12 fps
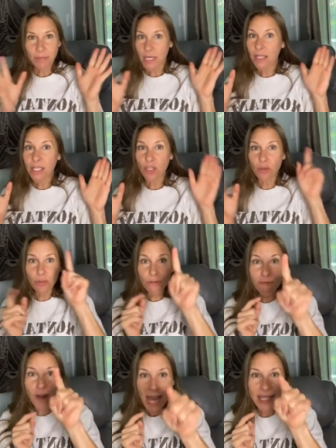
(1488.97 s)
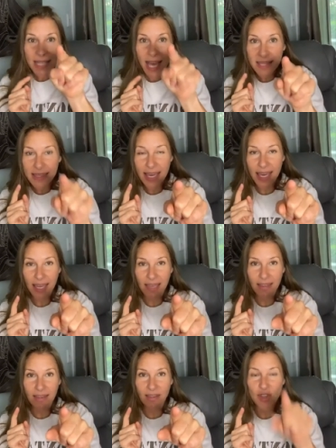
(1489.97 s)
telling you, you find that
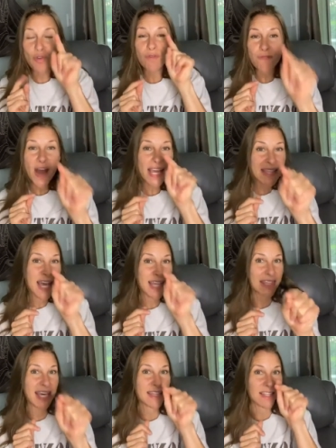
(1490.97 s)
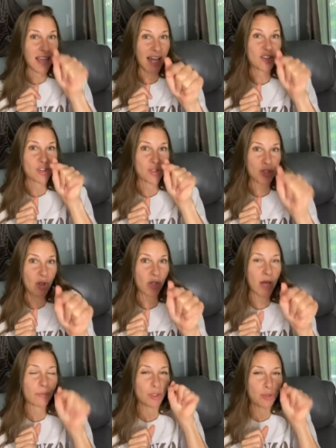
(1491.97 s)
thing. You find that thing that lights your
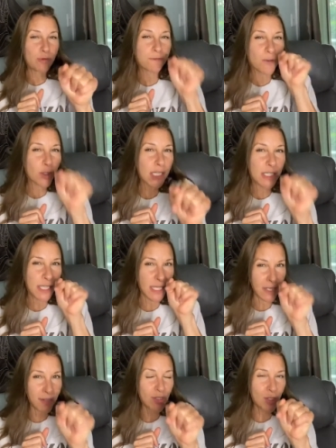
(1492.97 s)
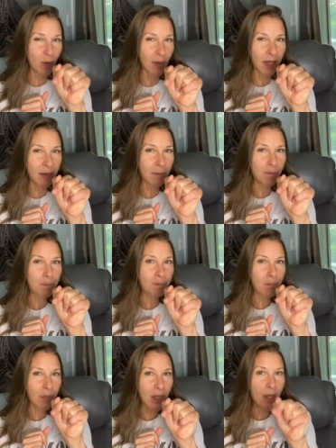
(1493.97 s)
soul up. You fully lean into it
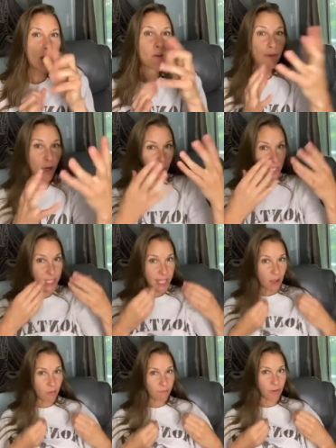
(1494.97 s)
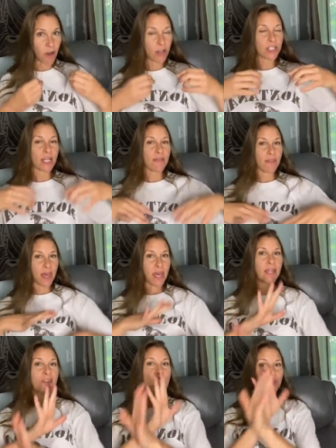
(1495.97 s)
for yourself first and
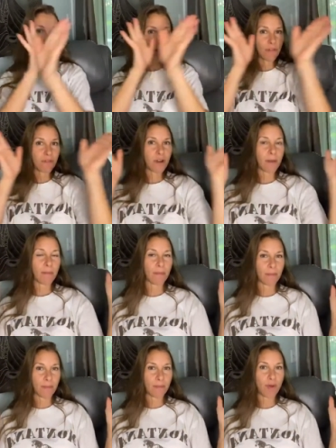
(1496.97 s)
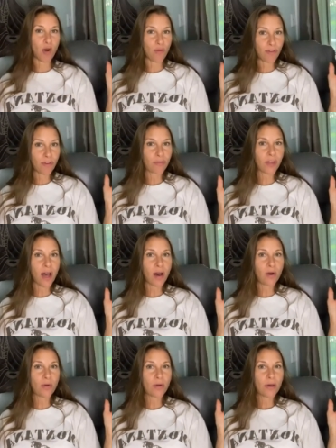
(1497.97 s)
then serve from
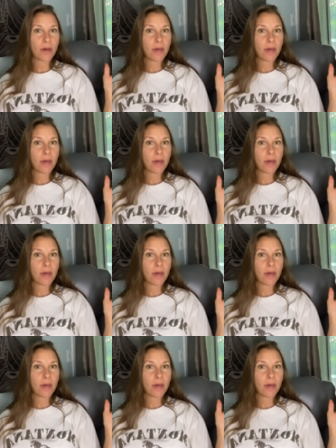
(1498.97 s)
overflow.